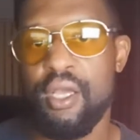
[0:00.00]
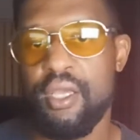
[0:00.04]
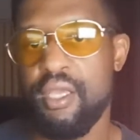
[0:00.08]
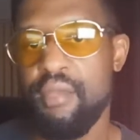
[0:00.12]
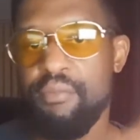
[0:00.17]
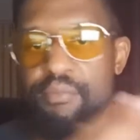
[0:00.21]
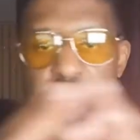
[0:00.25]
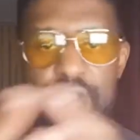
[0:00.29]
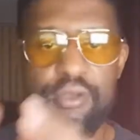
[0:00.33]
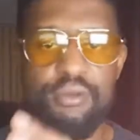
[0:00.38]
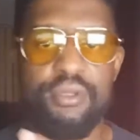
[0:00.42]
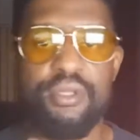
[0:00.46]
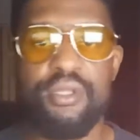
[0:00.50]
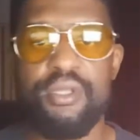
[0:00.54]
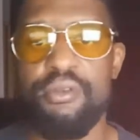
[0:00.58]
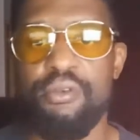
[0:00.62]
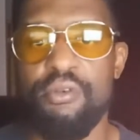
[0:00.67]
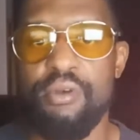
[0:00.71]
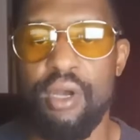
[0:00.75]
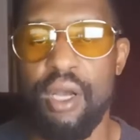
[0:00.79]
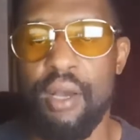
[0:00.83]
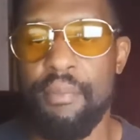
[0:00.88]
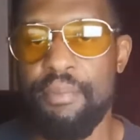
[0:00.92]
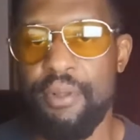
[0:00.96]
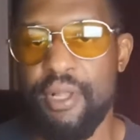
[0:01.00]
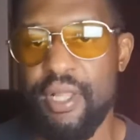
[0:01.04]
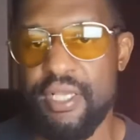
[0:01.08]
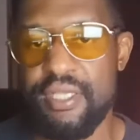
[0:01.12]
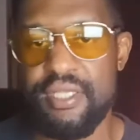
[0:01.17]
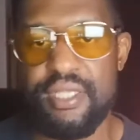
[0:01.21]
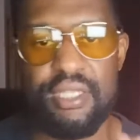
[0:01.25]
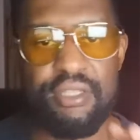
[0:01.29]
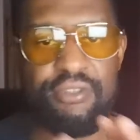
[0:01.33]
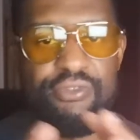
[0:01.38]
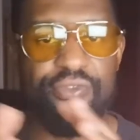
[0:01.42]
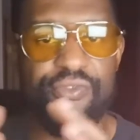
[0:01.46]
commute to a
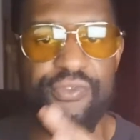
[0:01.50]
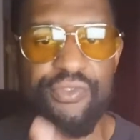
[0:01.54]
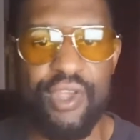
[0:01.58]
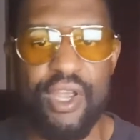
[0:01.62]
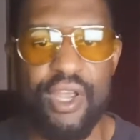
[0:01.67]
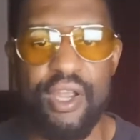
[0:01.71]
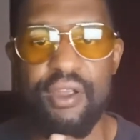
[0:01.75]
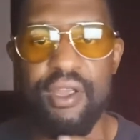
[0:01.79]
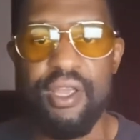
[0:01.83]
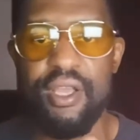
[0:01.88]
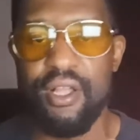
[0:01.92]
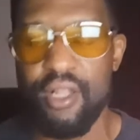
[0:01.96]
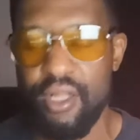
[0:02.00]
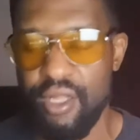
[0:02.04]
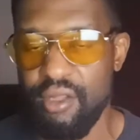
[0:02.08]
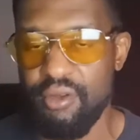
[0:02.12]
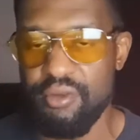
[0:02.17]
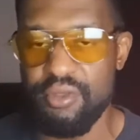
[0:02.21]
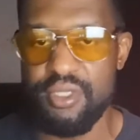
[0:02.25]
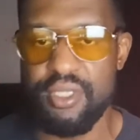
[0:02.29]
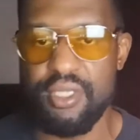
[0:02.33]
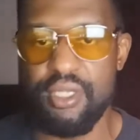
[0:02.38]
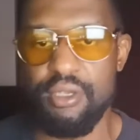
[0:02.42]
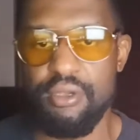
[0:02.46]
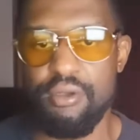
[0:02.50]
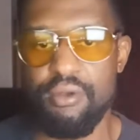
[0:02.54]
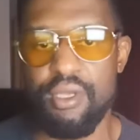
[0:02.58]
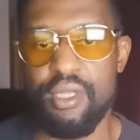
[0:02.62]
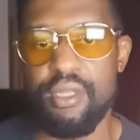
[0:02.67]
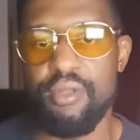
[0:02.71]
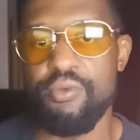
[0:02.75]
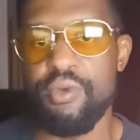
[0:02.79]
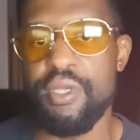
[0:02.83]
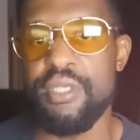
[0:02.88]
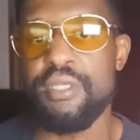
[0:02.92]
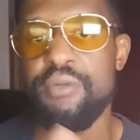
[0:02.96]
place that's very close to you.
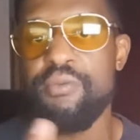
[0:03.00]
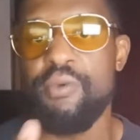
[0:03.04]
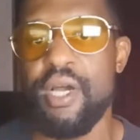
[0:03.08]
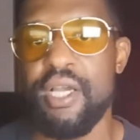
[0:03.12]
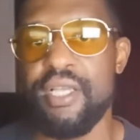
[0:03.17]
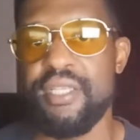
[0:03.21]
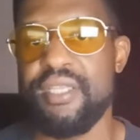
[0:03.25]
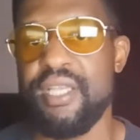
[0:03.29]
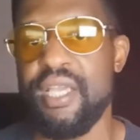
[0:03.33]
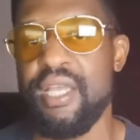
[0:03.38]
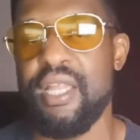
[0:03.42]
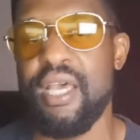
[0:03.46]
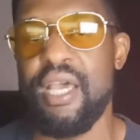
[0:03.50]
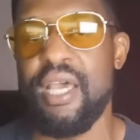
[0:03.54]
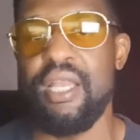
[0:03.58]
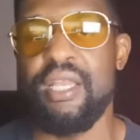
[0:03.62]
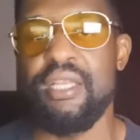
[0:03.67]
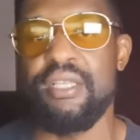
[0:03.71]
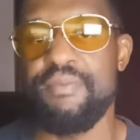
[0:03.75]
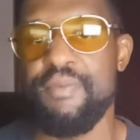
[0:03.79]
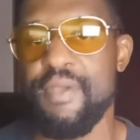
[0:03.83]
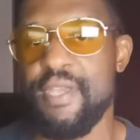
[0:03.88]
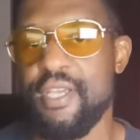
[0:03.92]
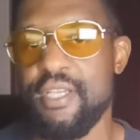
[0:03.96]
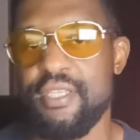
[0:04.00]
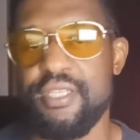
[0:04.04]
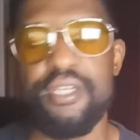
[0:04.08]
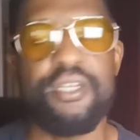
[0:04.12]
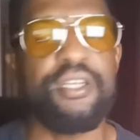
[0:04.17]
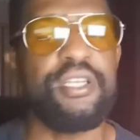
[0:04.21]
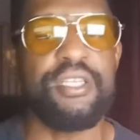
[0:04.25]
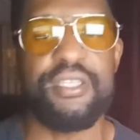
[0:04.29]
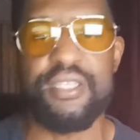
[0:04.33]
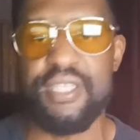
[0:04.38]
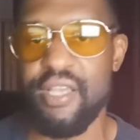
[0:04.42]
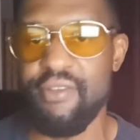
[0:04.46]
And the reason why I say that is because
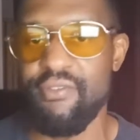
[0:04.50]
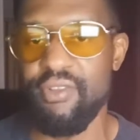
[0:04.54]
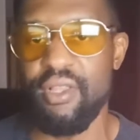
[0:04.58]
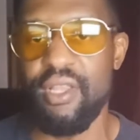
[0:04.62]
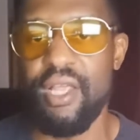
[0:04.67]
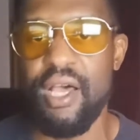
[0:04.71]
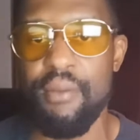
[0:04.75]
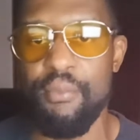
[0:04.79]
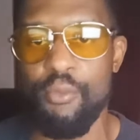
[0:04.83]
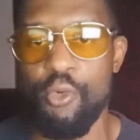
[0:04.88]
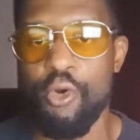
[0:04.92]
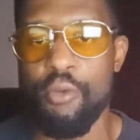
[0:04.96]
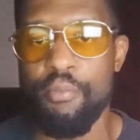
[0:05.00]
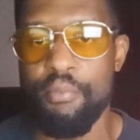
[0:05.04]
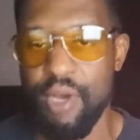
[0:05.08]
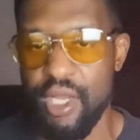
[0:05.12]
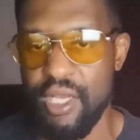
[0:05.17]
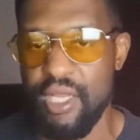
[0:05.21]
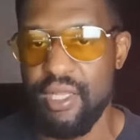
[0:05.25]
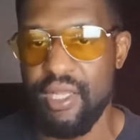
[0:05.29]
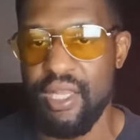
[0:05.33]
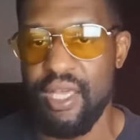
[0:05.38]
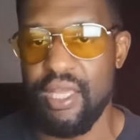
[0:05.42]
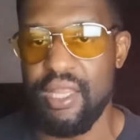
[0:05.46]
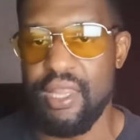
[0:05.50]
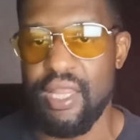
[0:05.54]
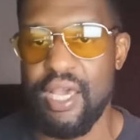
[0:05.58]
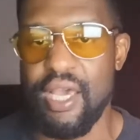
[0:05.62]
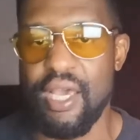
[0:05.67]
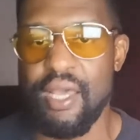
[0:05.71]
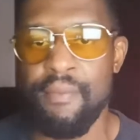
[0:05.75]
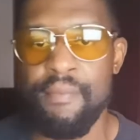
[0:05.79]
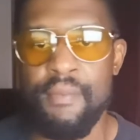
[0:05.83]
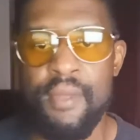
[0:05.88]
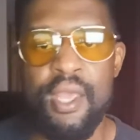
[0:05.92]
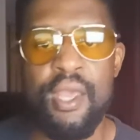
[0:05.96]
you're going to save a lot more money like
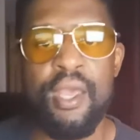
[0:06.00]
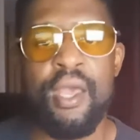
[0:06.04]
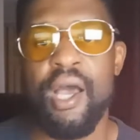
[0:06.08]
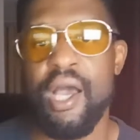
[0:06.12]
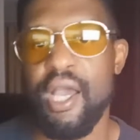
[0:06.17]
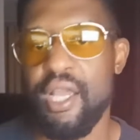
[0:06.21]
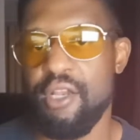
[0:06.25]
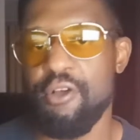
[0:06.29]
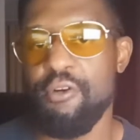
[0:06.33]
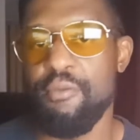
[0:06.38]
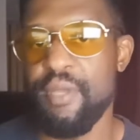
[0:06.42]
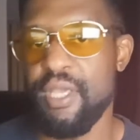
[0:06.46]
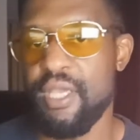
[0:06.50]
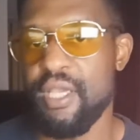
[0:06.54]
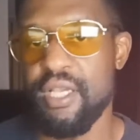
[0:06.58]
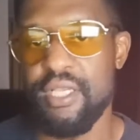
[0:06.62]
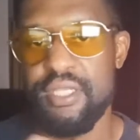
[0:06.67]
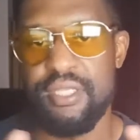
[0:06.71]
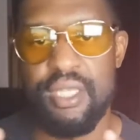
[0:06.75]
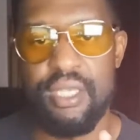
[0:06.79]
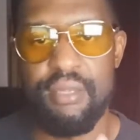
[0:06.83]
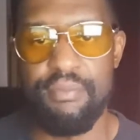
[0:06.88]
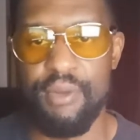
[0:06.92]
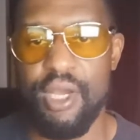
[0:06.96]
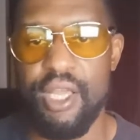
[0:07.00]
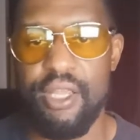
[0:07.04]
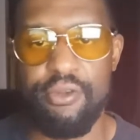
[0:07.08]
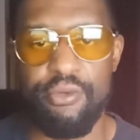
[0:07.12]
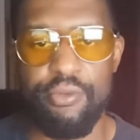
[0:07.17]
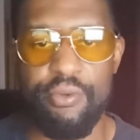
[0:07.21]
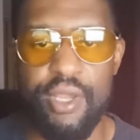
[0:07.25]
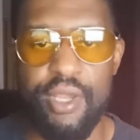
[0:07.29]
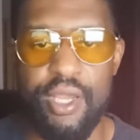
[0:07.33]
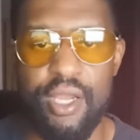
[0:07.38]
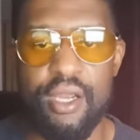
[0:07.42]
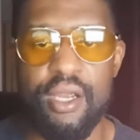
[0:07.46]
that. I know because in my
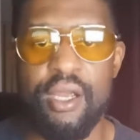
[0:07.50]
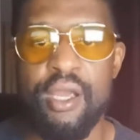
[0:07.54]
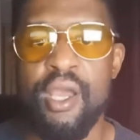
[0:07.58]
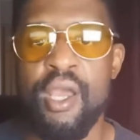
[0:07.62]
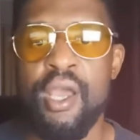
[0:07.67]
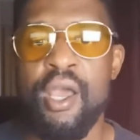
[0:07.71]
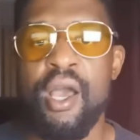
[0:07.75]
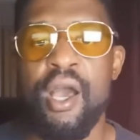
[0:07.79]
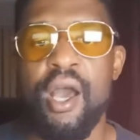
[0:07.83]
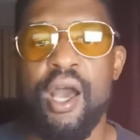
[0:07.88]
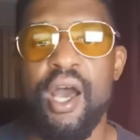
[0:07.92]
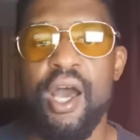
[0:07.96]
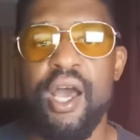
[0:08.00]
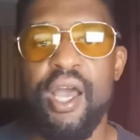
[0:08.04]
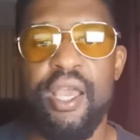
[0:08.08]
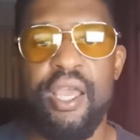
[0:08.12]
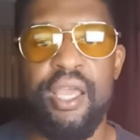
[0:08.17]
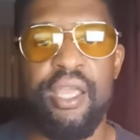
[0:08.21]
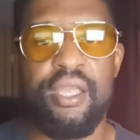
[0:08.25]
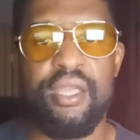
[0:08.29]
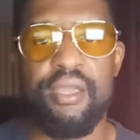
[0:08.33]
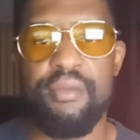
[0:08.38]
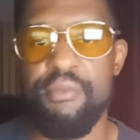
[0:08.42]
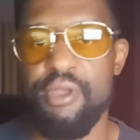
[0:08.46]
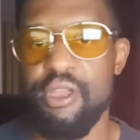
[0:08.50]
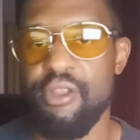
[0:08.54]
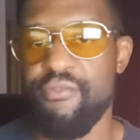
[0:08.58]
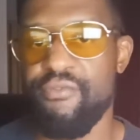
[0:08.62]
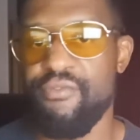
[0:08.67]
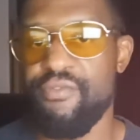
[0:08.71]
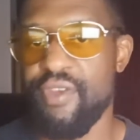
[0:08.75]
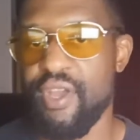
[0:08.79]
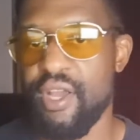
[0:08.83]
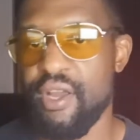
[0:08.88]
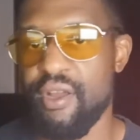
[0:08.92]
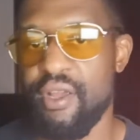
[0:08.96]
career, I commute
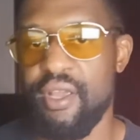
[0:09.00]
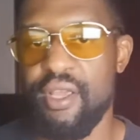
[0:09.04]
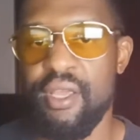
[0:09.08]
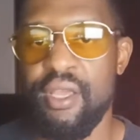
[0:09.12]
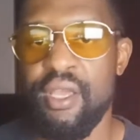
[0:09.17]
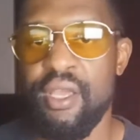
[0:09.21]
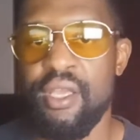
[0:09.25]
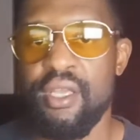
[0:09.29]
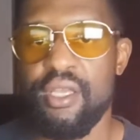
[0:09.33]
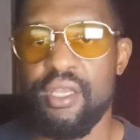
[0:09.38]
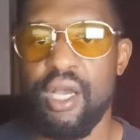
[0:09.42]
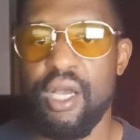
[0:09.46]
a very